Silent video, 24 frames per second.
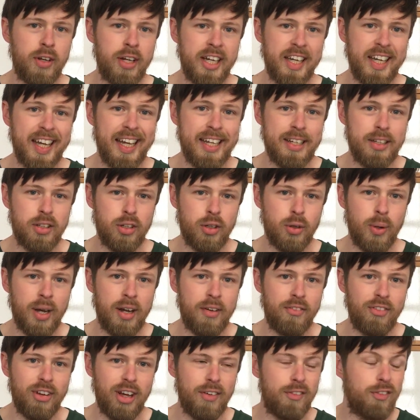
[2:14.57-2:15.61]
Again, you'll
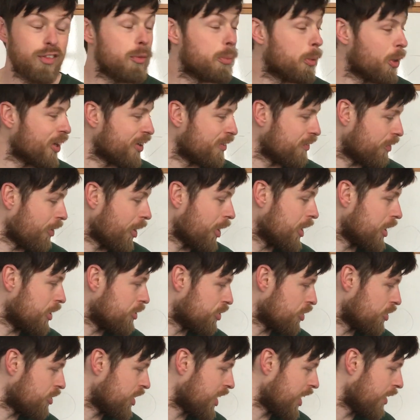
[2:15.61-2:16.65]
have that for putting
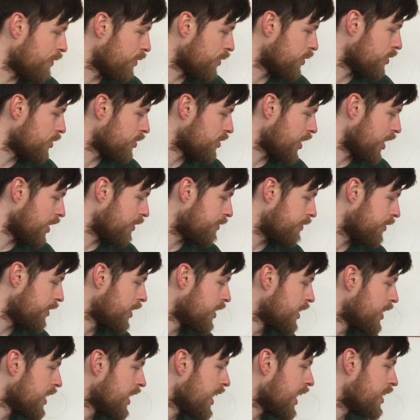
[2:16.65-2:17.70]
furniture together and stuff,
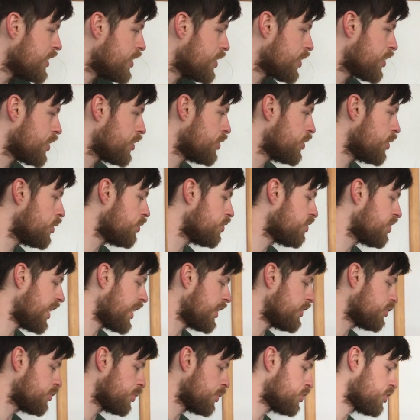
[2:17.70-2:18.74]
and you can use
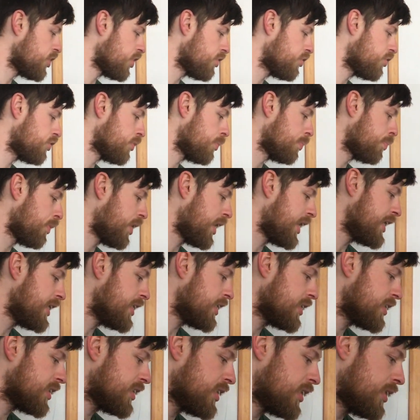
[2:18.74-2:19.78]
that to adjust your
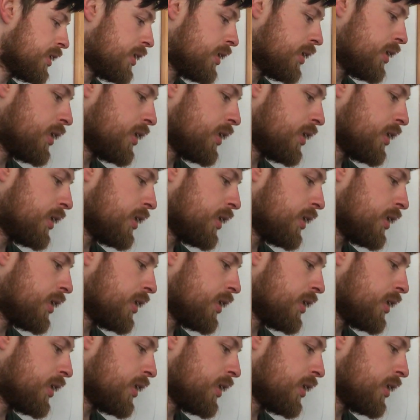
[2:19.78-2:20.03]
brakes